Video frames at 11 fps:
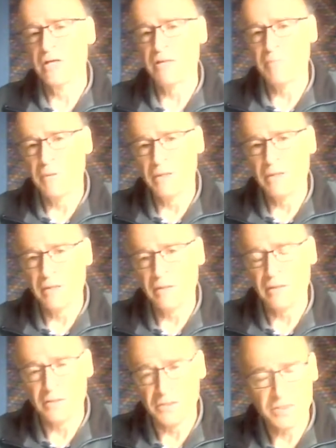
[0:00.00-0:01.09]

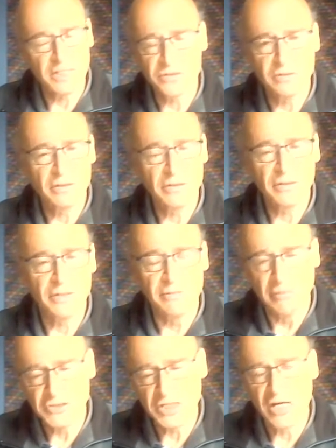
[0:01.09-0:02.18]
he says he
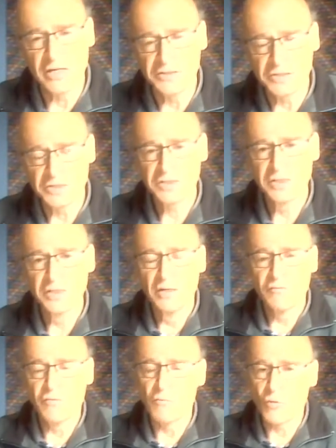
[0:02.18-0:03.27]
resigns
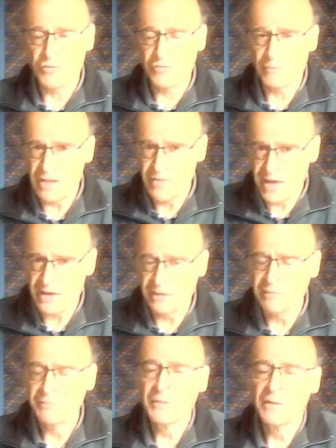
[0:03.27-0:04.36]
from what by then